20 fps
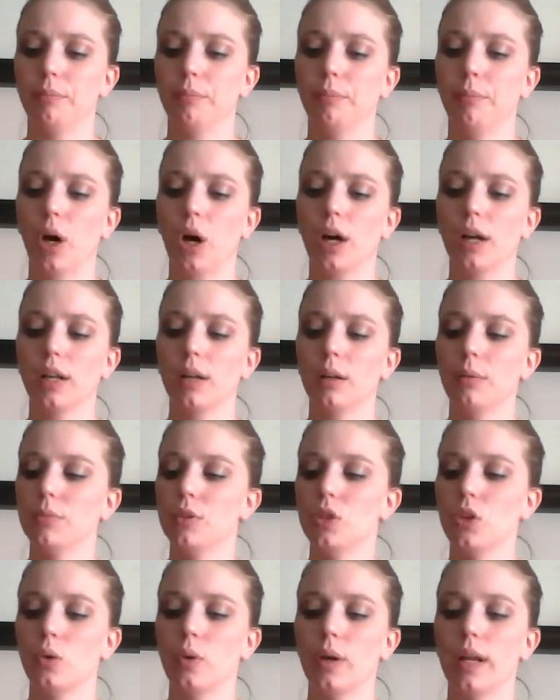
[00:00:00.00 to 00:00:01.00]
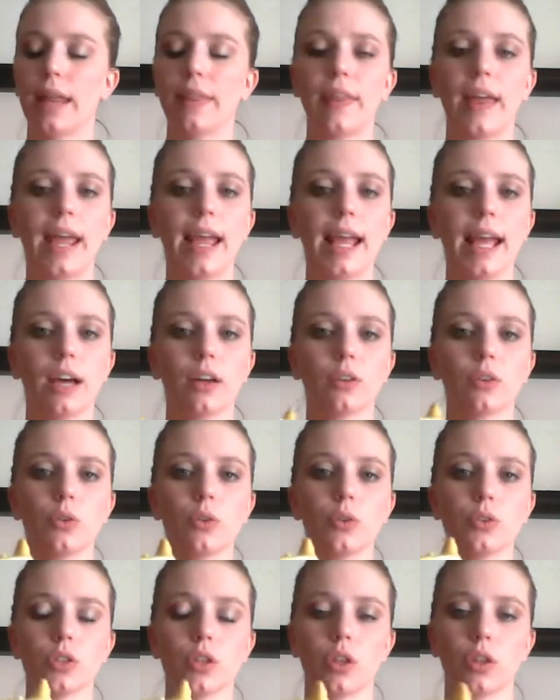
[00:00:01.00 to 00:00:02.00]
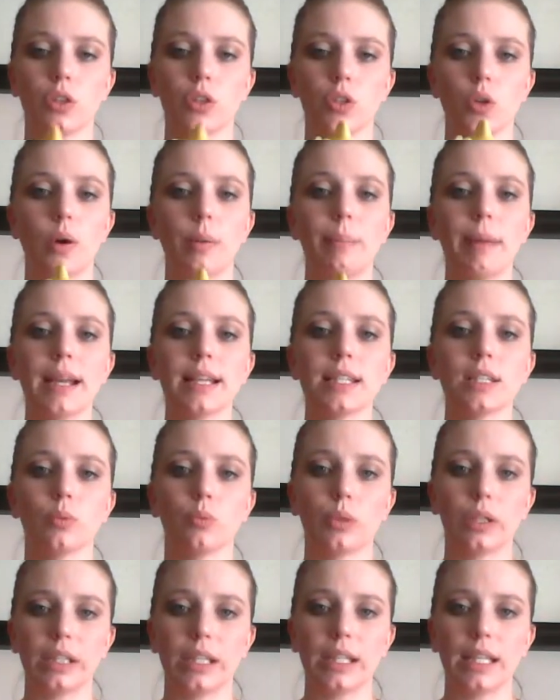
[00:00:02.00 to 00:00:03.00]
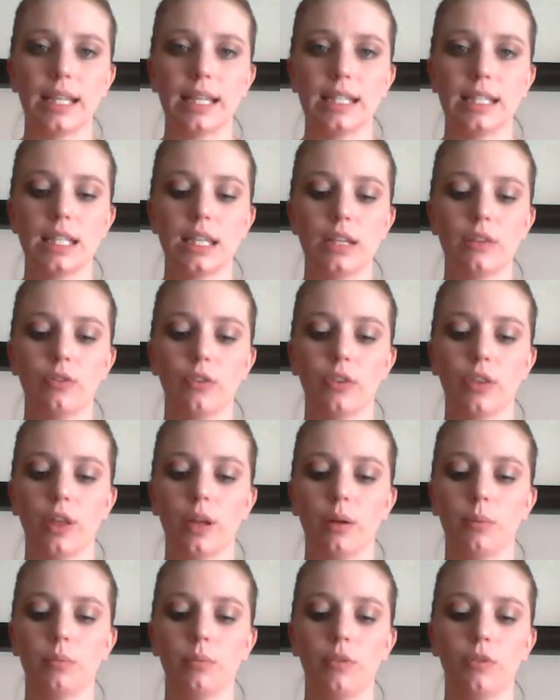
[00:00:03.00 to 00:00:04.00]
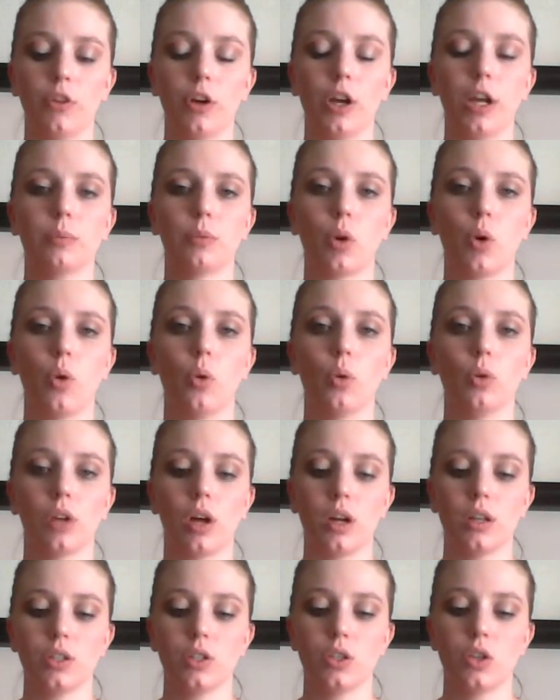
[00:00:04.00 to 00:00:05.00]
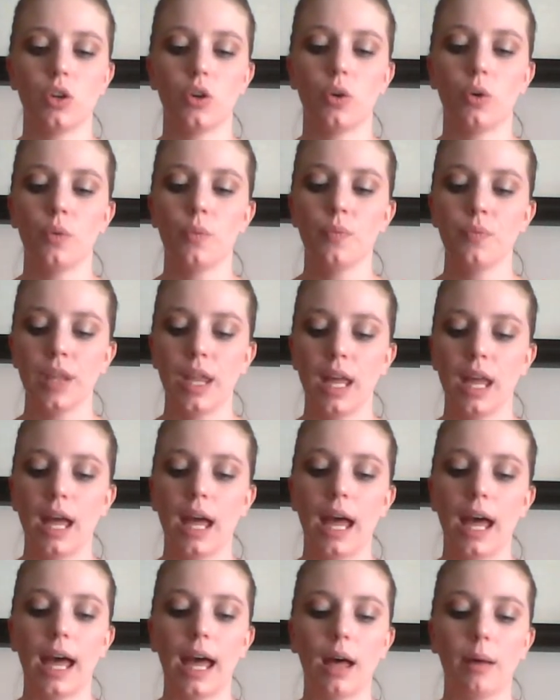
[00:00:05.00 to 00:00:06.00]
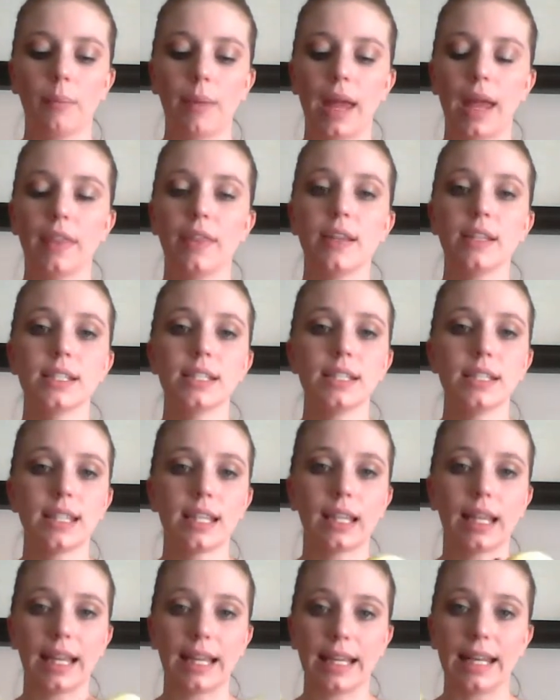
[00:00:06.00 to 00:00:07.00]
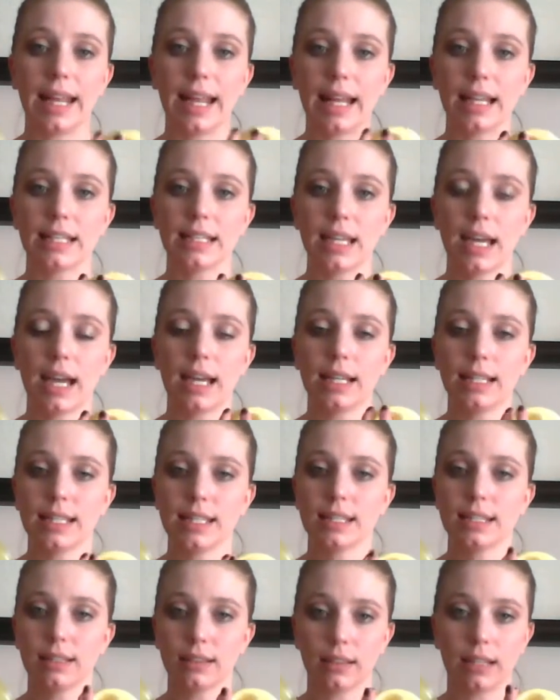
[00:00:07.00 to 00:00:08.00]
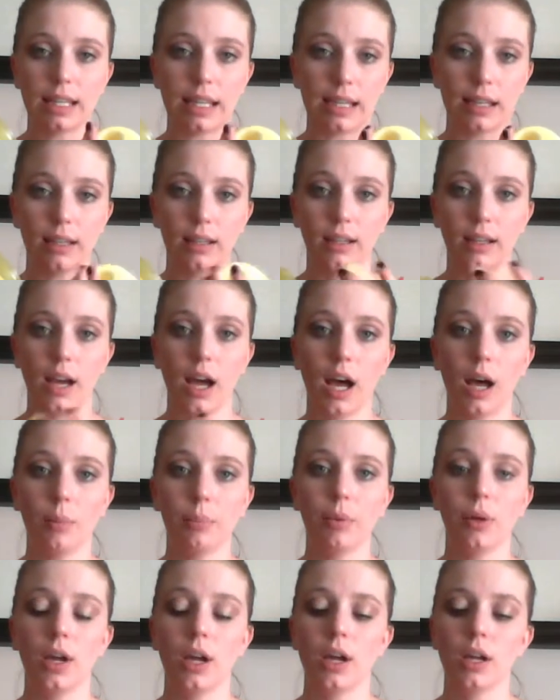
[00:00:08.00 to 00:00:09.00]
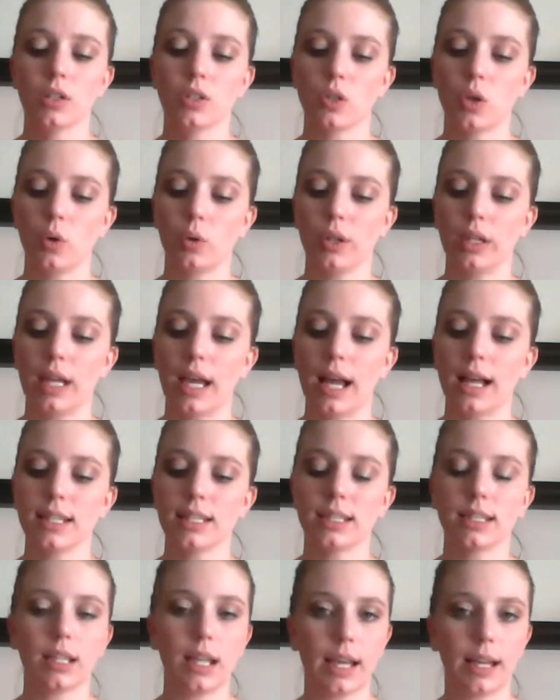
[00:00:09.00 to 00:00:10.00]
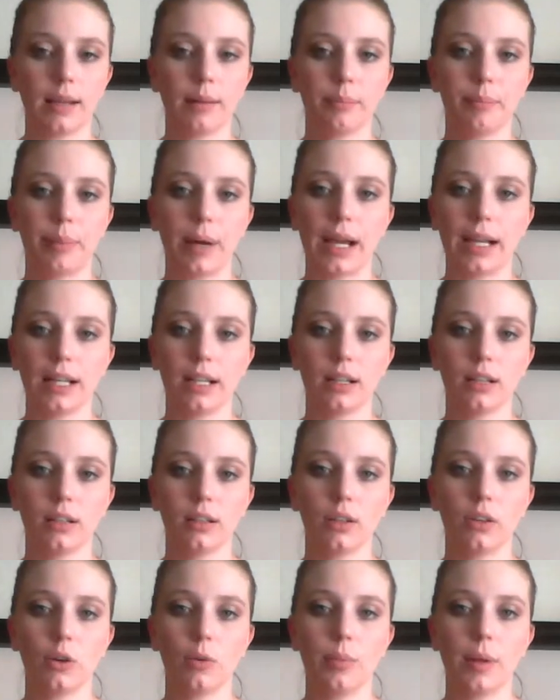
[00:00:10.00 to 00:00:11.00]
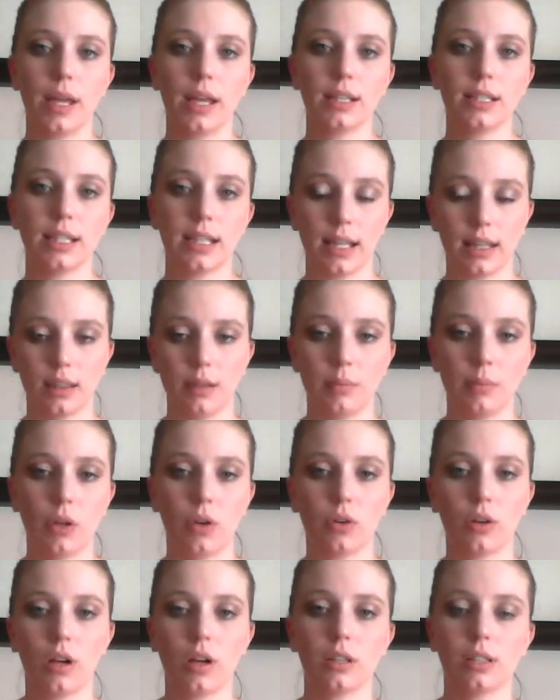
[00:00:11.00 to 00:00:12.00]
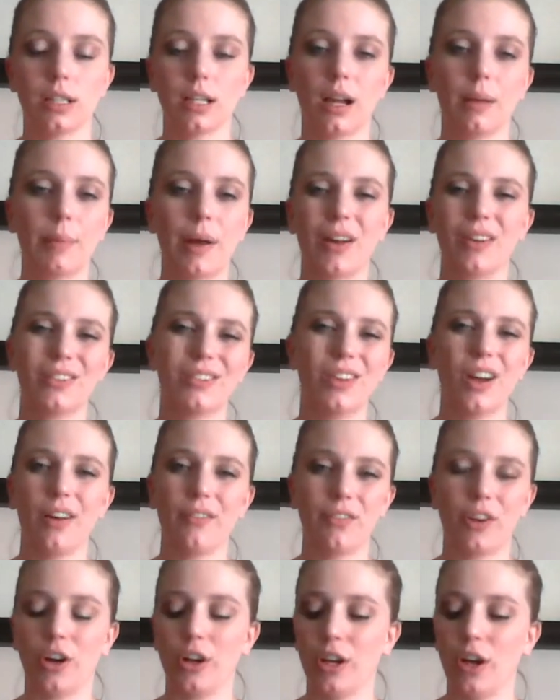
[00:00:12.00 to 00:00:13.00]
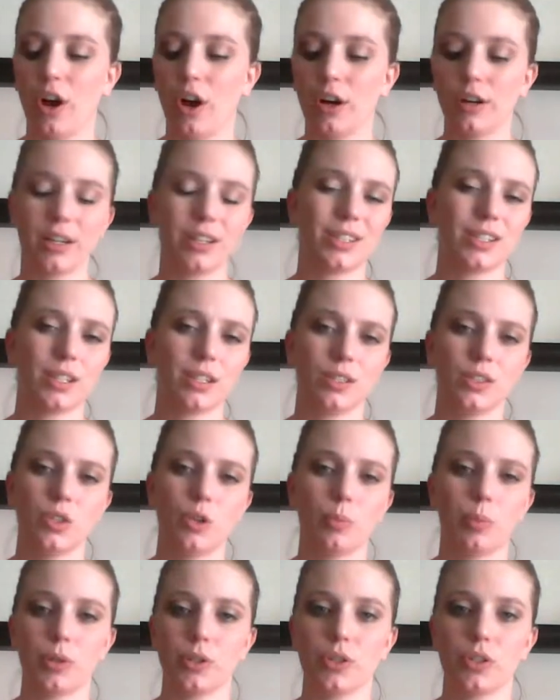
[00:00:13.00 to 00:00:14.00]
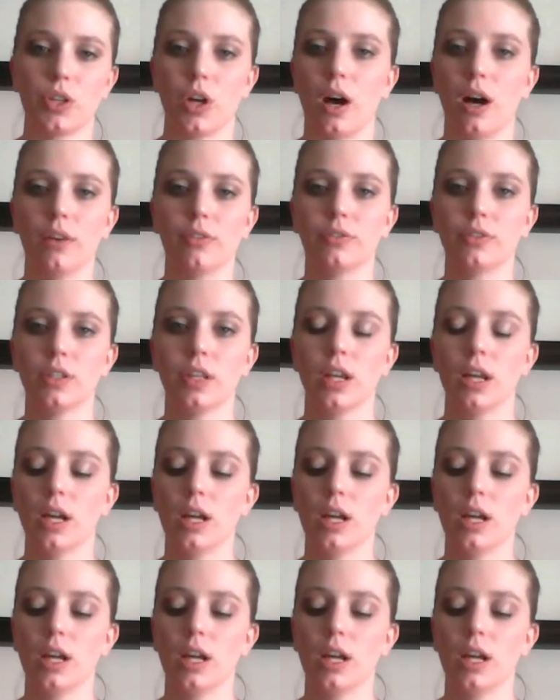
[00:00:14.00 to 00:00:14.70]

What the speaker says: bottom to it and the handles, so it makes it really easy for him to hold on to. And this is like an anti-leak cup, so he has to like bite it a little bit to get the milk to come out. Not very hard. It's a super soft